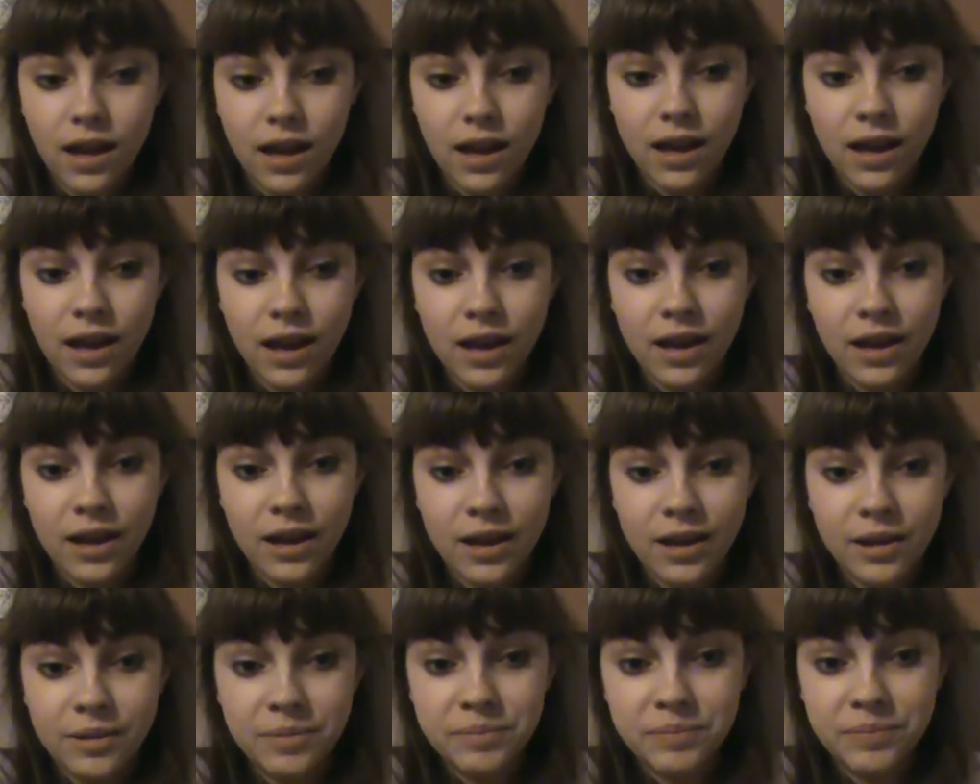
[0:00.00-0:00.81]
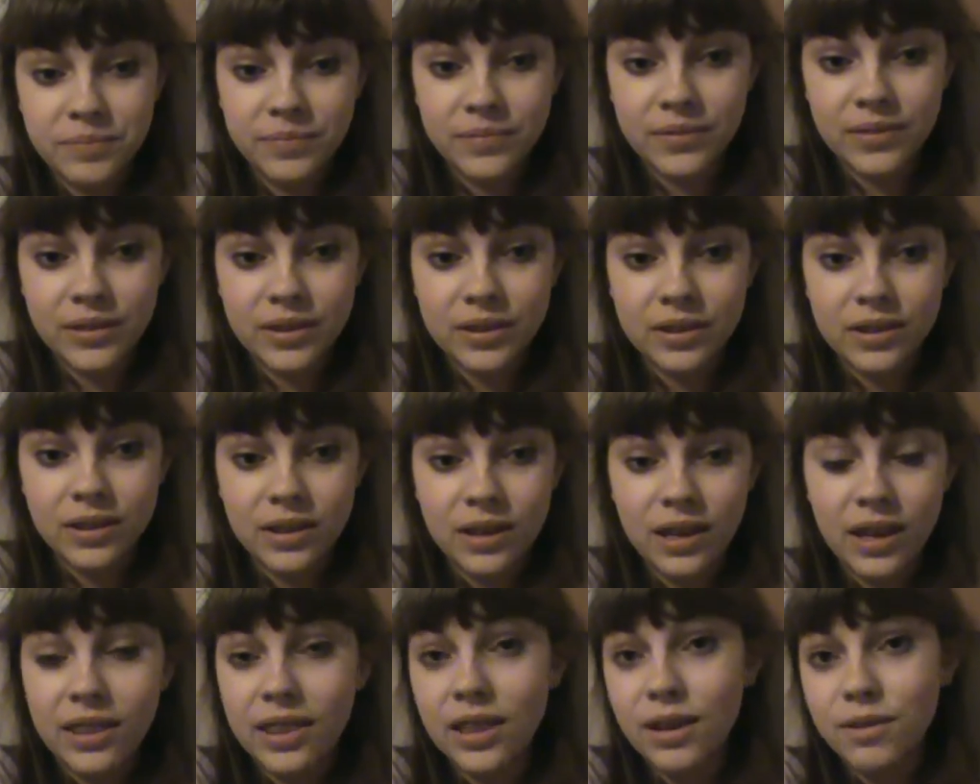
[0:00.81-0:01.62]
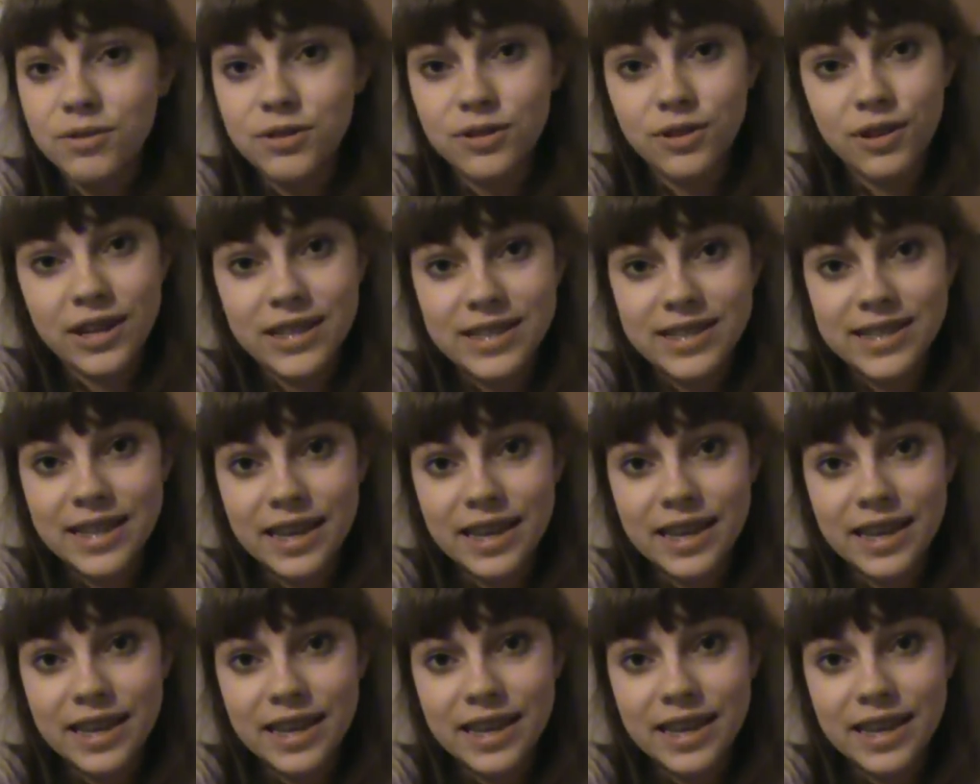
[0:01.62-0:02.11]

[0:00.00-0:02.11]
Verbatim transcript: Uh, and that was great